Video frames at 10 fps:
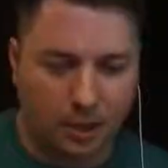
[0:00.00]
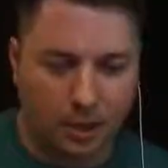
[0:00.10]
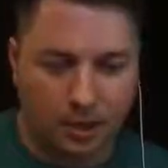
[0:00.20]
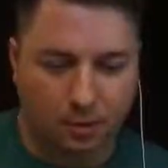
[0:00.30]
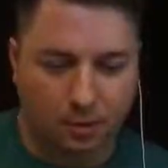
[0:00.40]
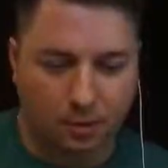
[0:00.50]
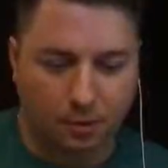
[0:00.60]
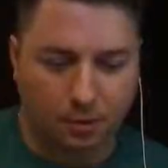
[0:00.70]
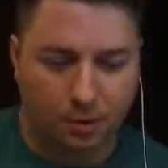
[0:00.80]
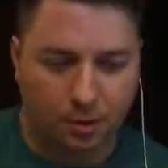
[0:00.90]
out.
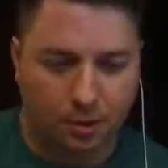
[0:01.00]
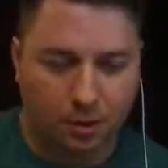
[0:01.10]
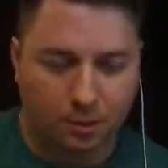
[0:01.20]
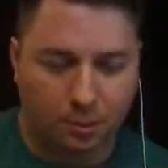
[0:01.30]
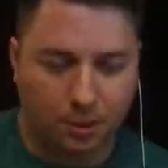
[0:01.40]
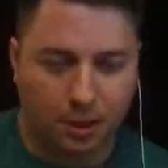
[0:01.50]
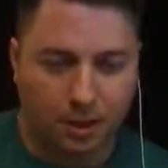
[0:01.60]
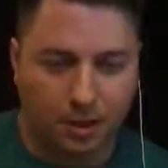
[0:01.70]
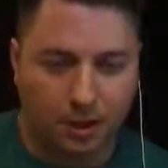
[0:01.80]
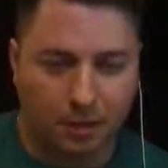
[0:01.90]
I pulled the
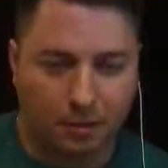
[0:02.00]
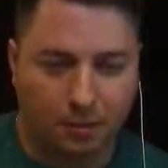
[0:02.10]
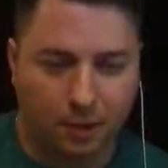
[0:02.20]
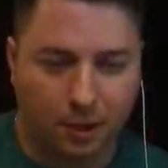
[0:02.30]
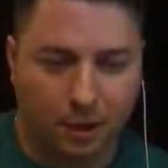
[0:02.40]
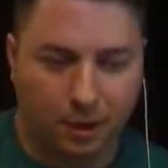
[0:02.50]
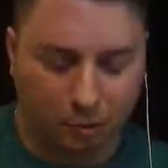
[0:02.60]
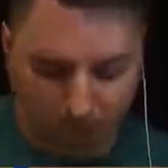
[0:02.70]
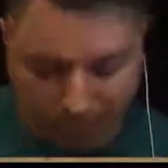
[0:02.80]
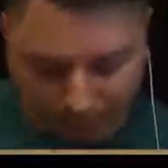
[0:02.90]
key out of a
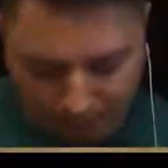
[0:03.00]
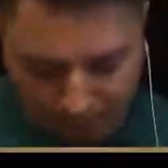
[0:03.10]
loot bag.